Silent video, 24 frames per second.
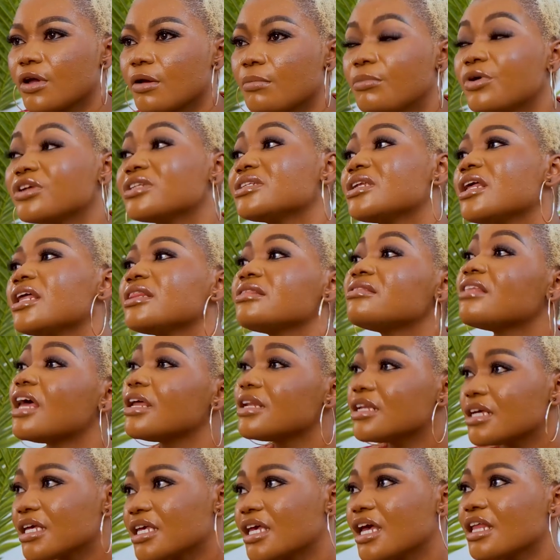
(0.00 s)
But then
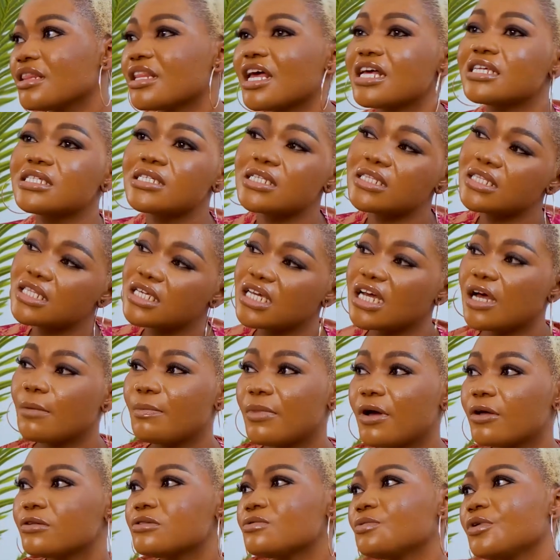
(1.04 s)
again, that's the thing
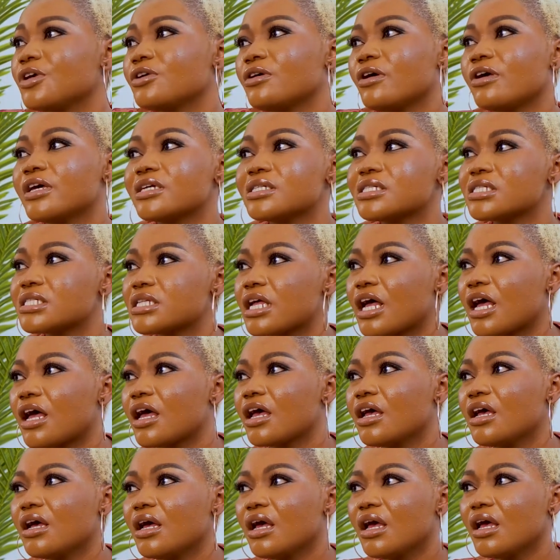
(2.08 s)
about when you're a star.
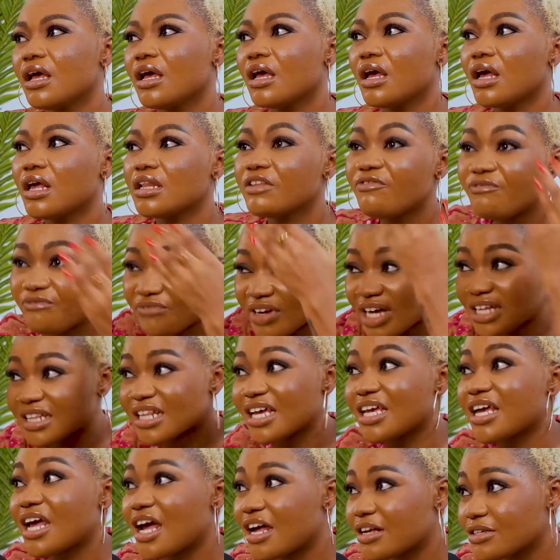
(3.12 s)
The fact that
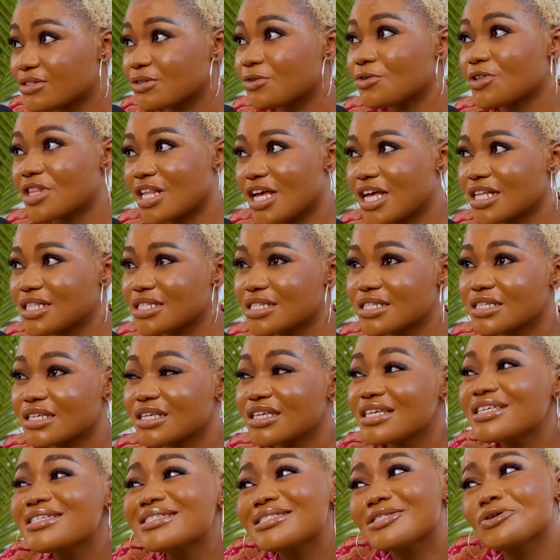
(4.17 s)
he has all that,
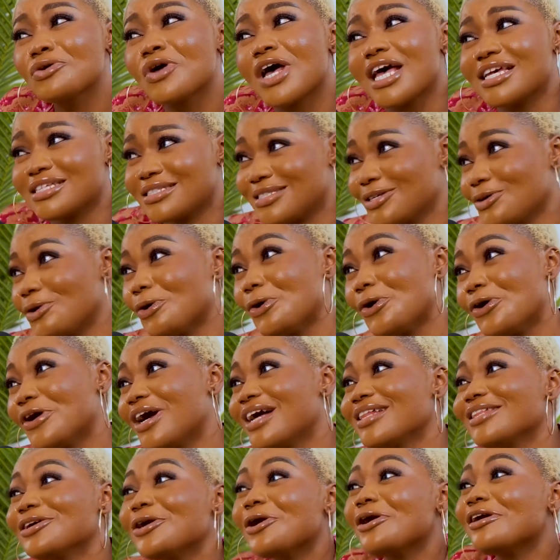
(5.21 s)
he still has the aura.
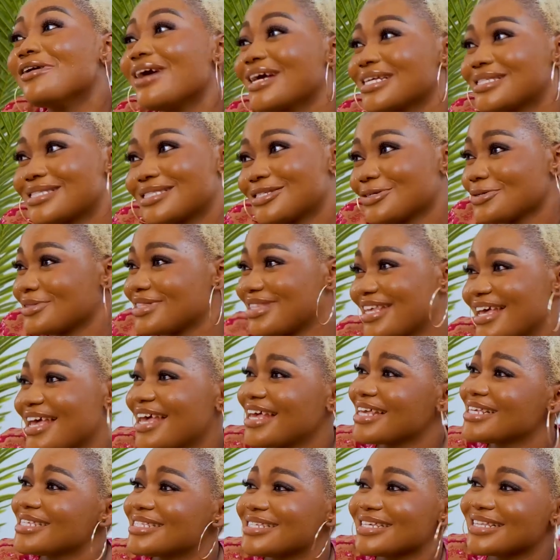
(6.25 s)
The aura is still there.
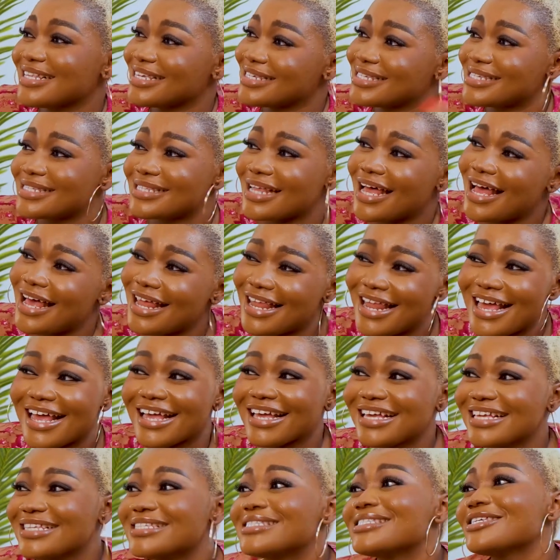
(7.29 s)
He's still a star.
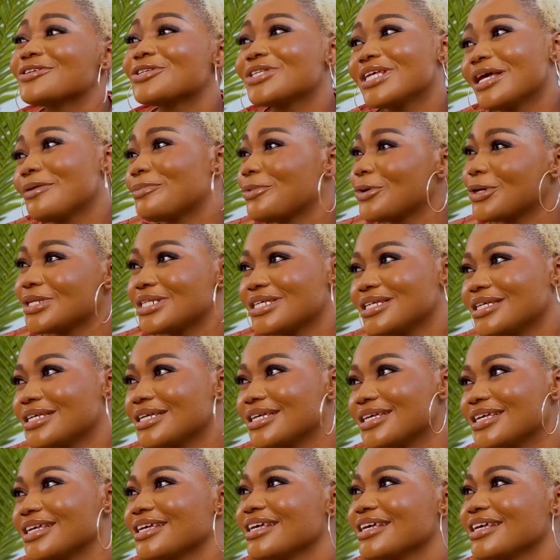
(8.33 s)
Like, it's still there, buddy.